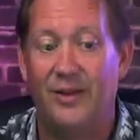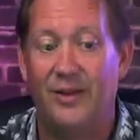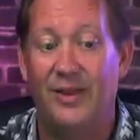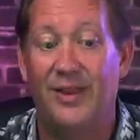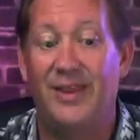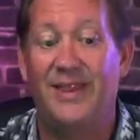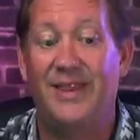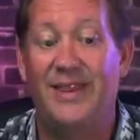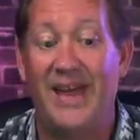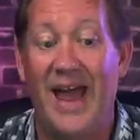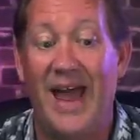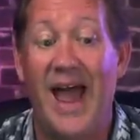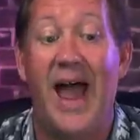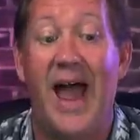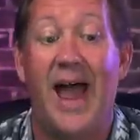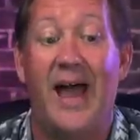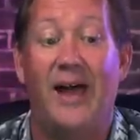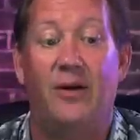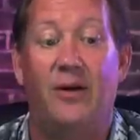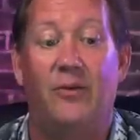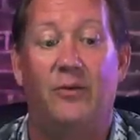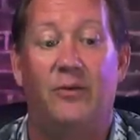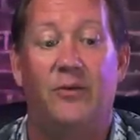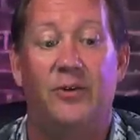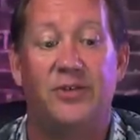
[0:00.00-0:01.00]
That
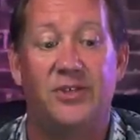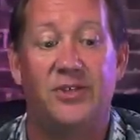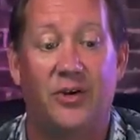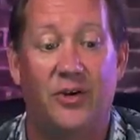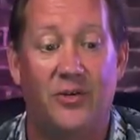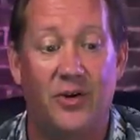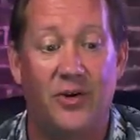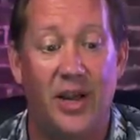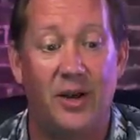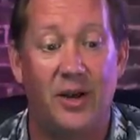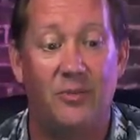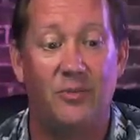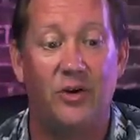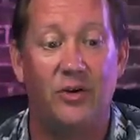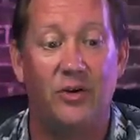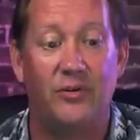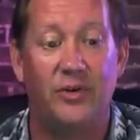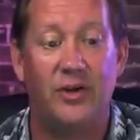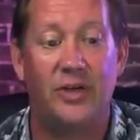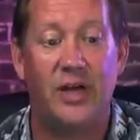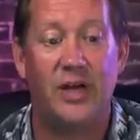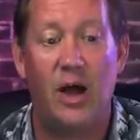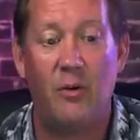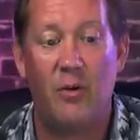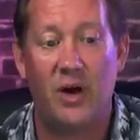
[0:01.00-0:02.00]
was a great
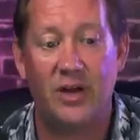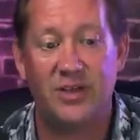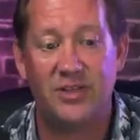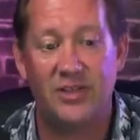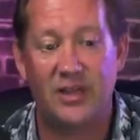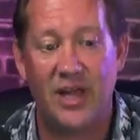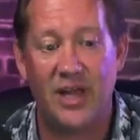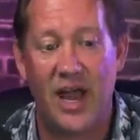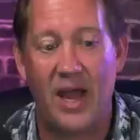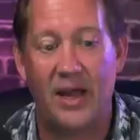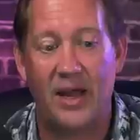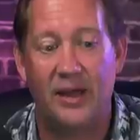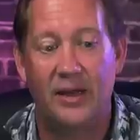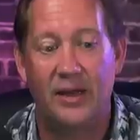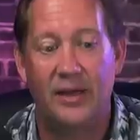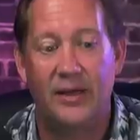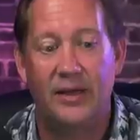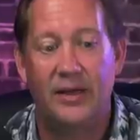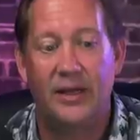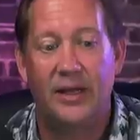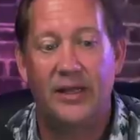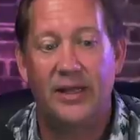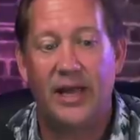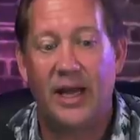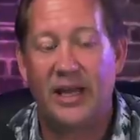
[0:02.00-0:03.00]
movie. I watched that.
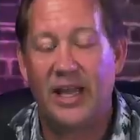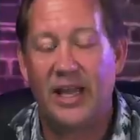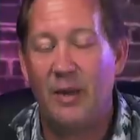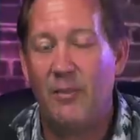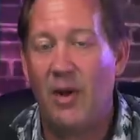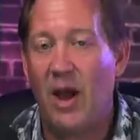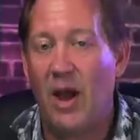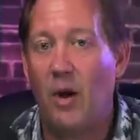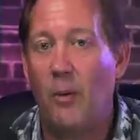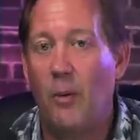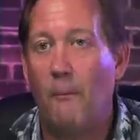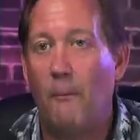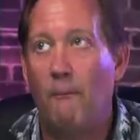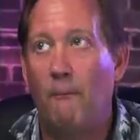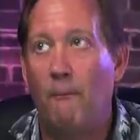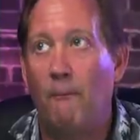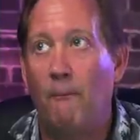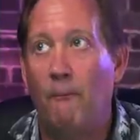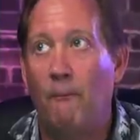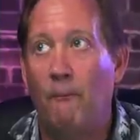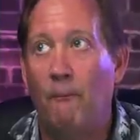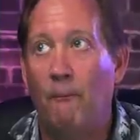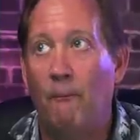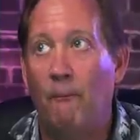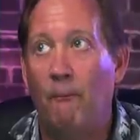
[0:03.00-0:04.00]
That came out
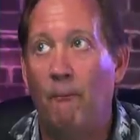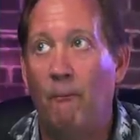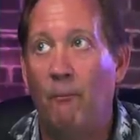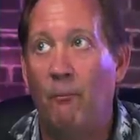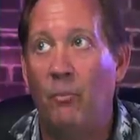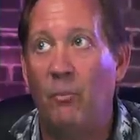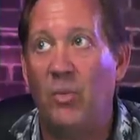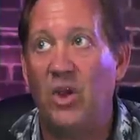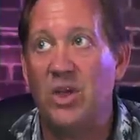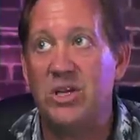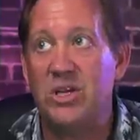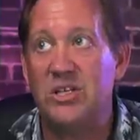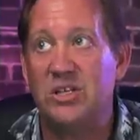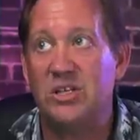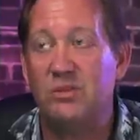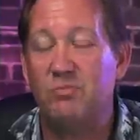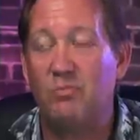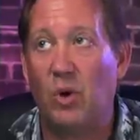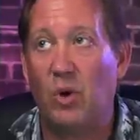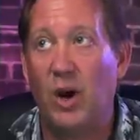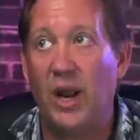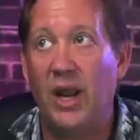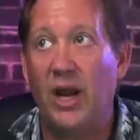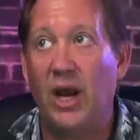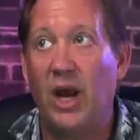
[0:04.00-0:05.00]
the
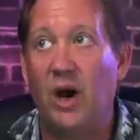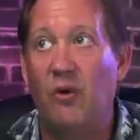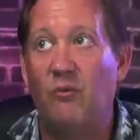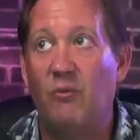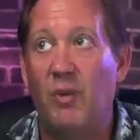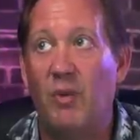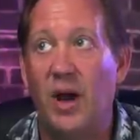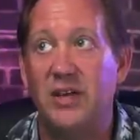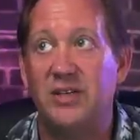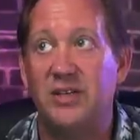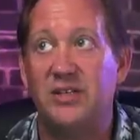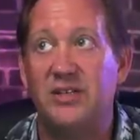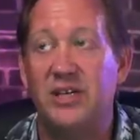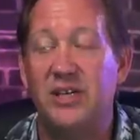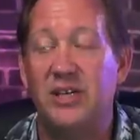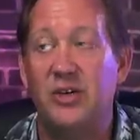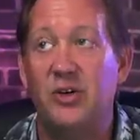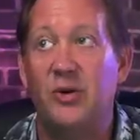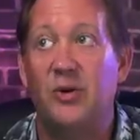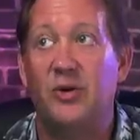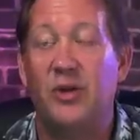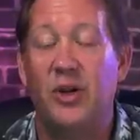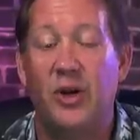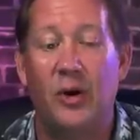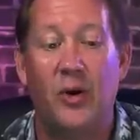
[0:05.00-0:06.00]
spring of my
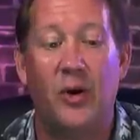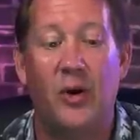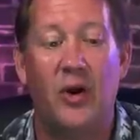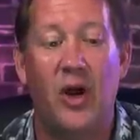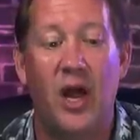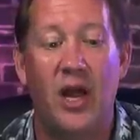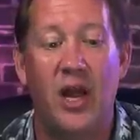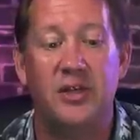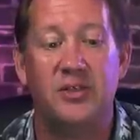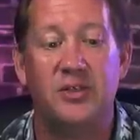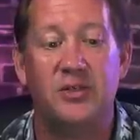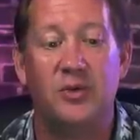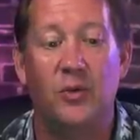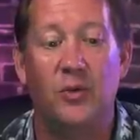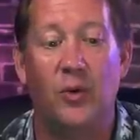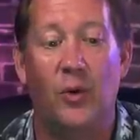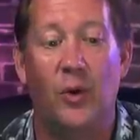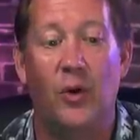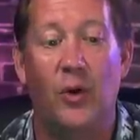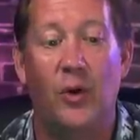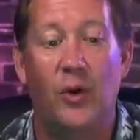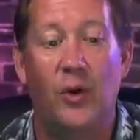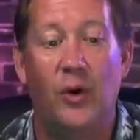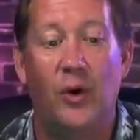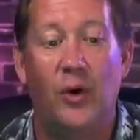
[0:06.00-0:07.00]
senior year in high
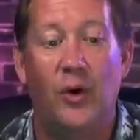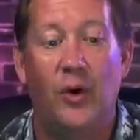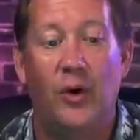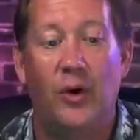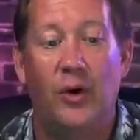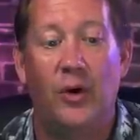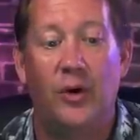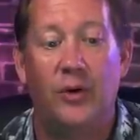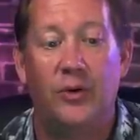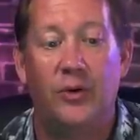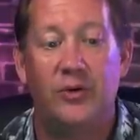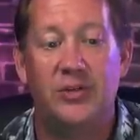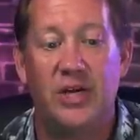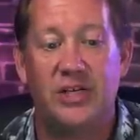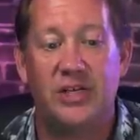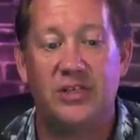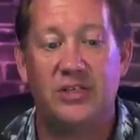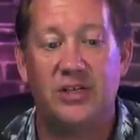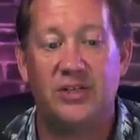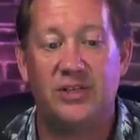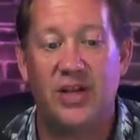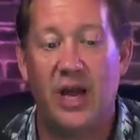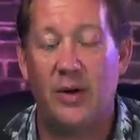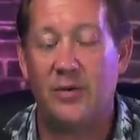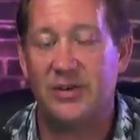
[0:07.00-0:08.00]
school,
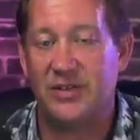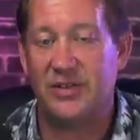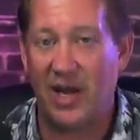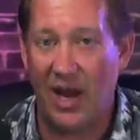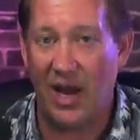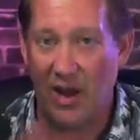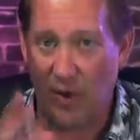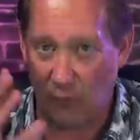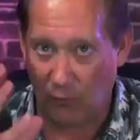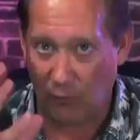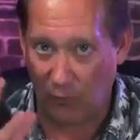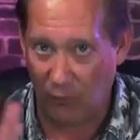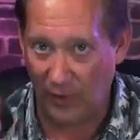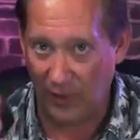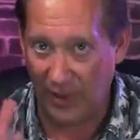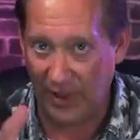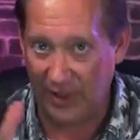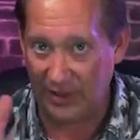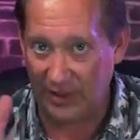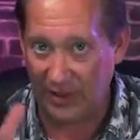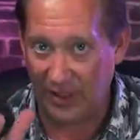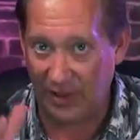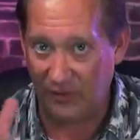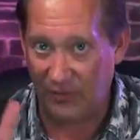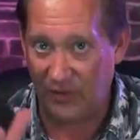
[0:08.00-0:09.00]
just as I was kind of
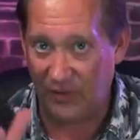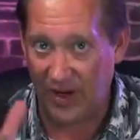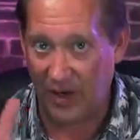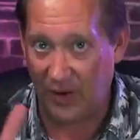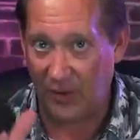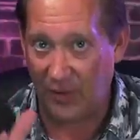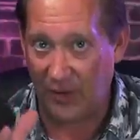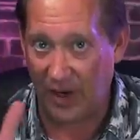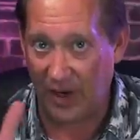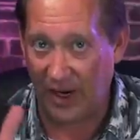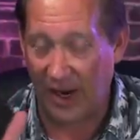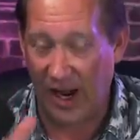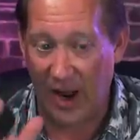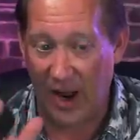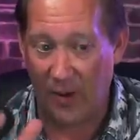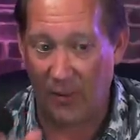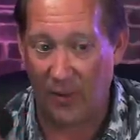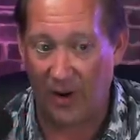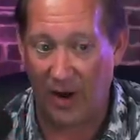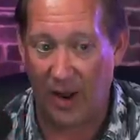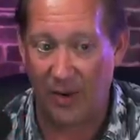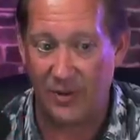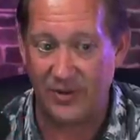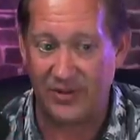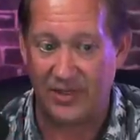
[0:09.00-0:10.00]
really figuring out
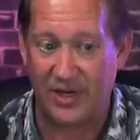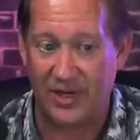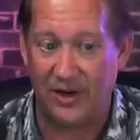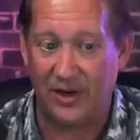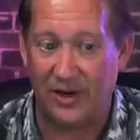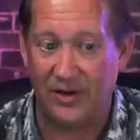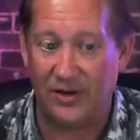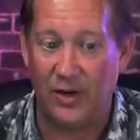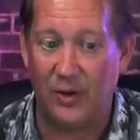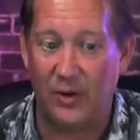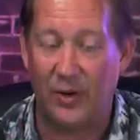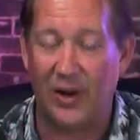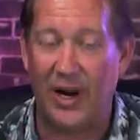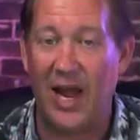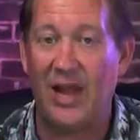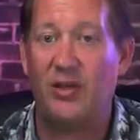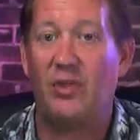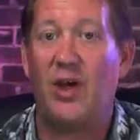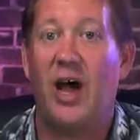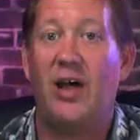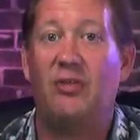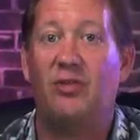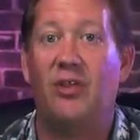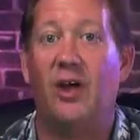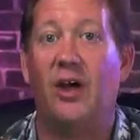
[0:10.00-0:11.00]
what I was going to do. And I
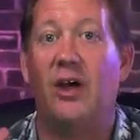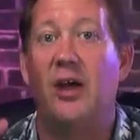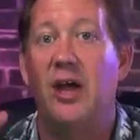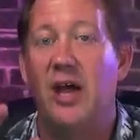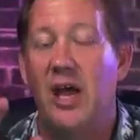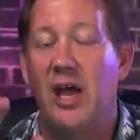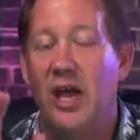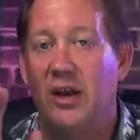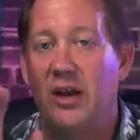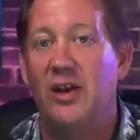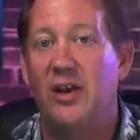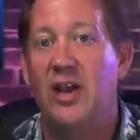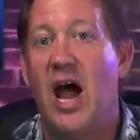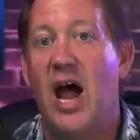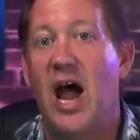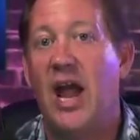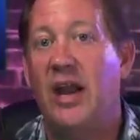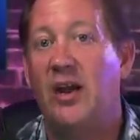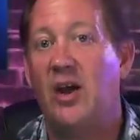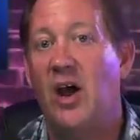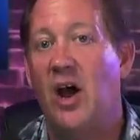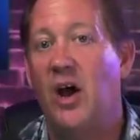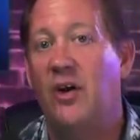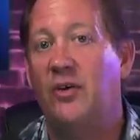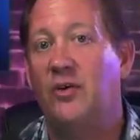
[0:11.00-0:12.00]
thought the
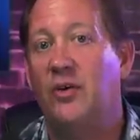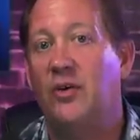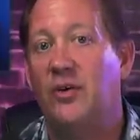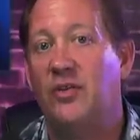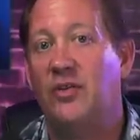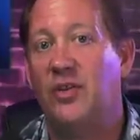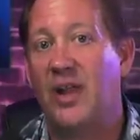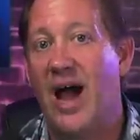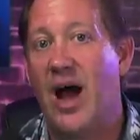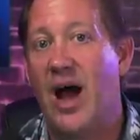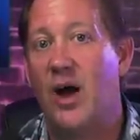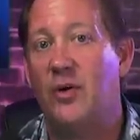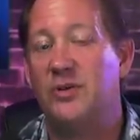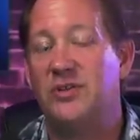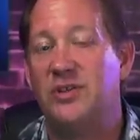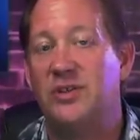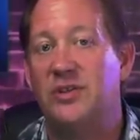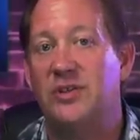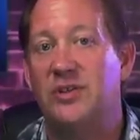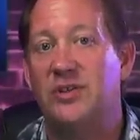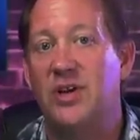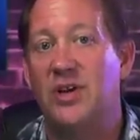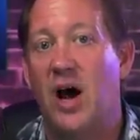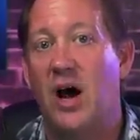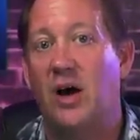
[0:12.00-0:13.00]

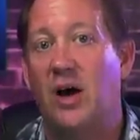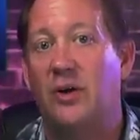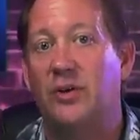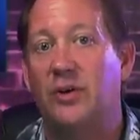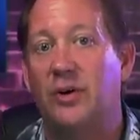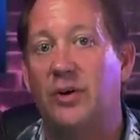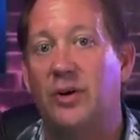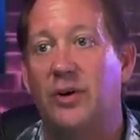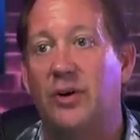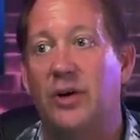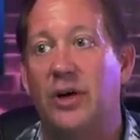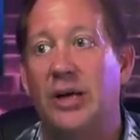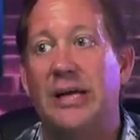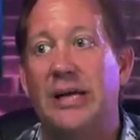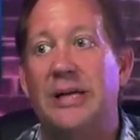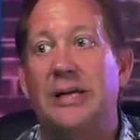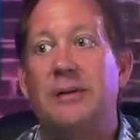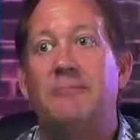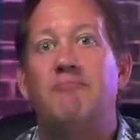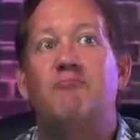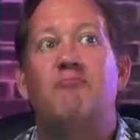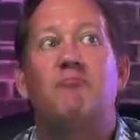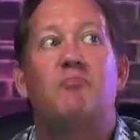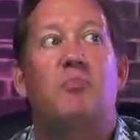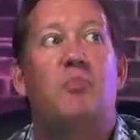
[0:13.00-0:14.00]
$900,000
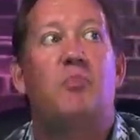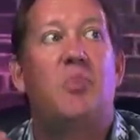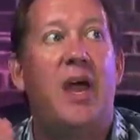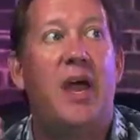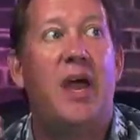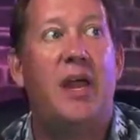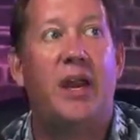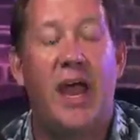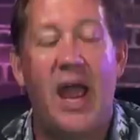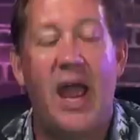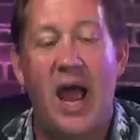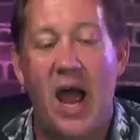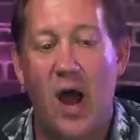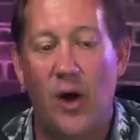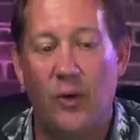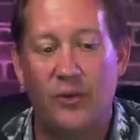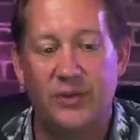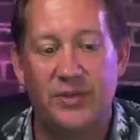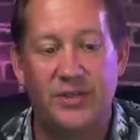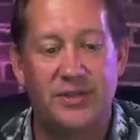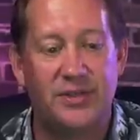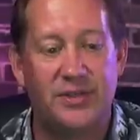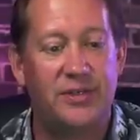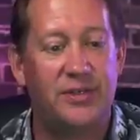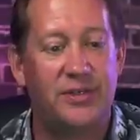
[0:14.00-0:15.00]

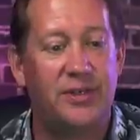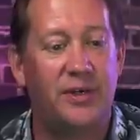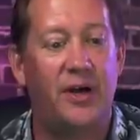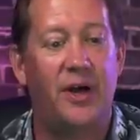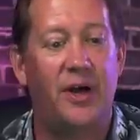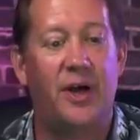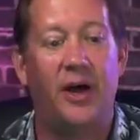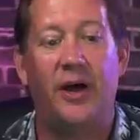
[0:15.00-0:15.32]
penthouse